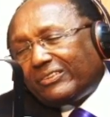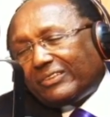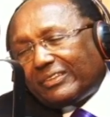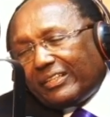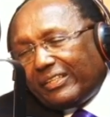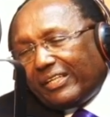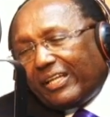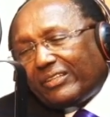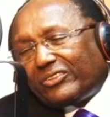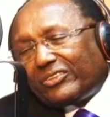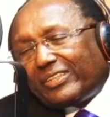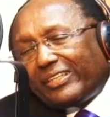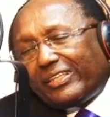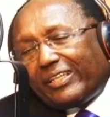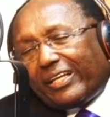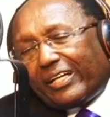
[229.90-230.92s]

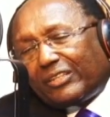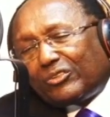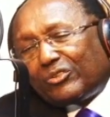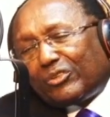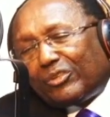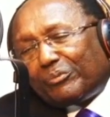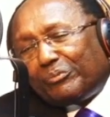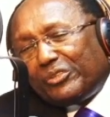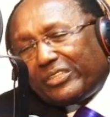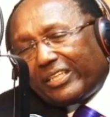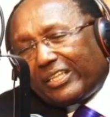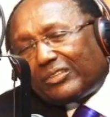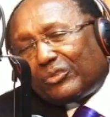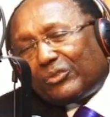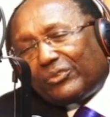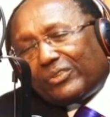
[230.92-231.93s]
seriously like to
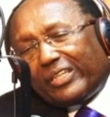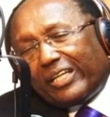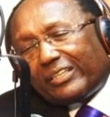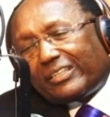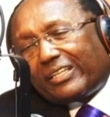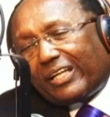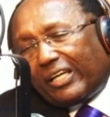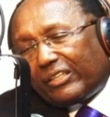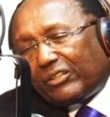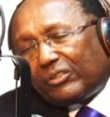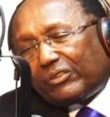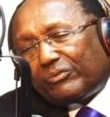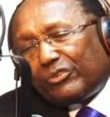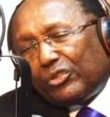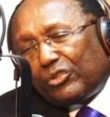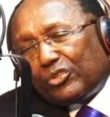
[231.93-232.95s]
object to that kind
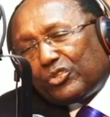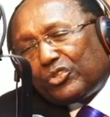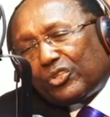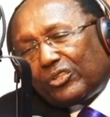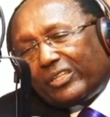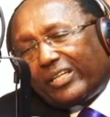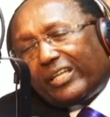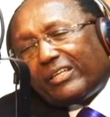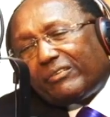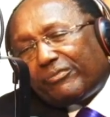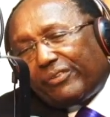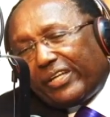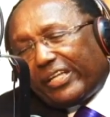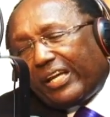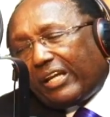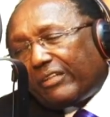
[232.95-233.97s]
of notion and
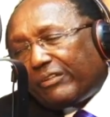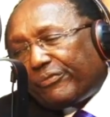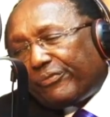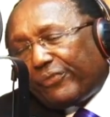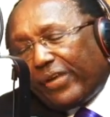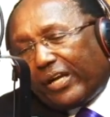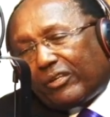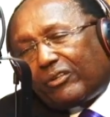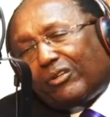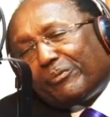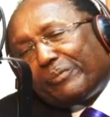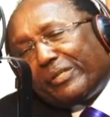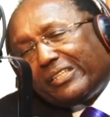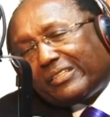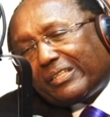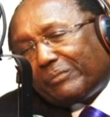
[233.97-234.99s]
very unfair
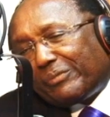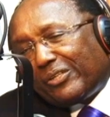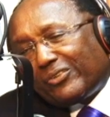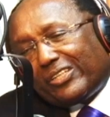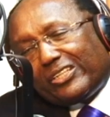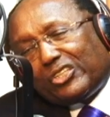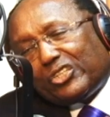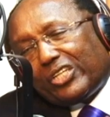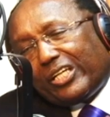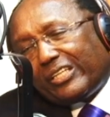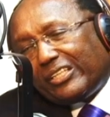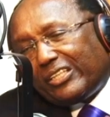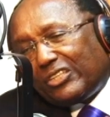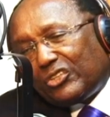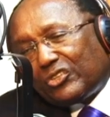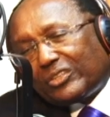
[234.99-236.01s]
comment about the
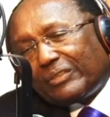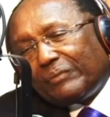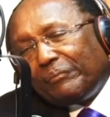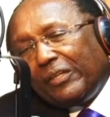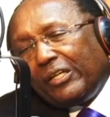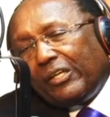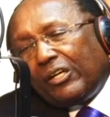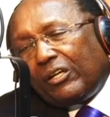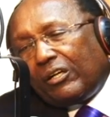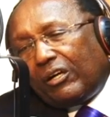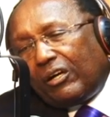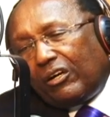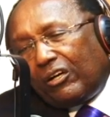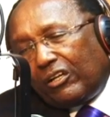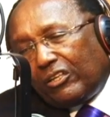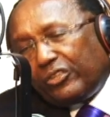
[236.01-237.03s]
Chinese.
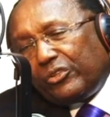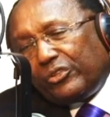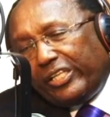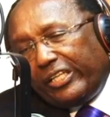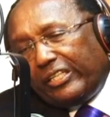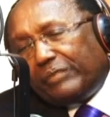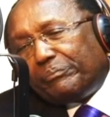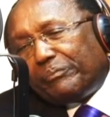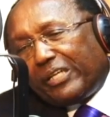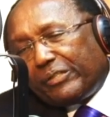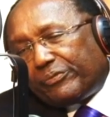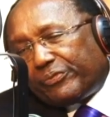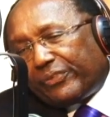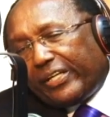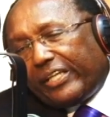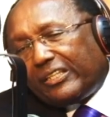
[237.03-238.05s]
All you need, my
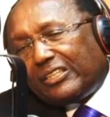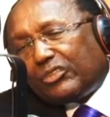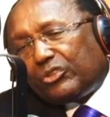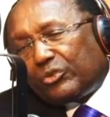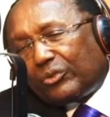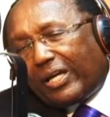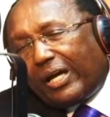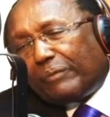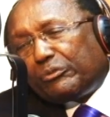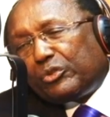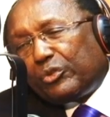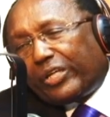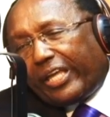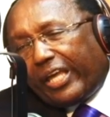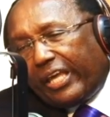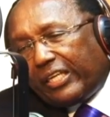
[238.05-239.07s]
friend, is to come to
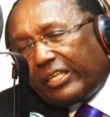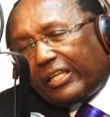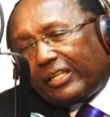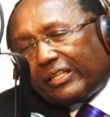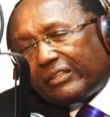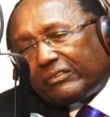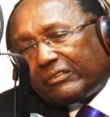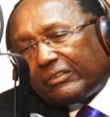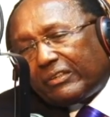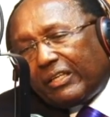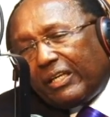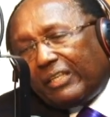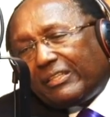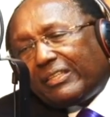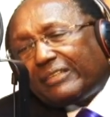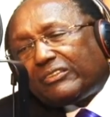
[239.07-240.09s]
Kenya
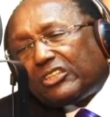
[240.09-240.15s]
and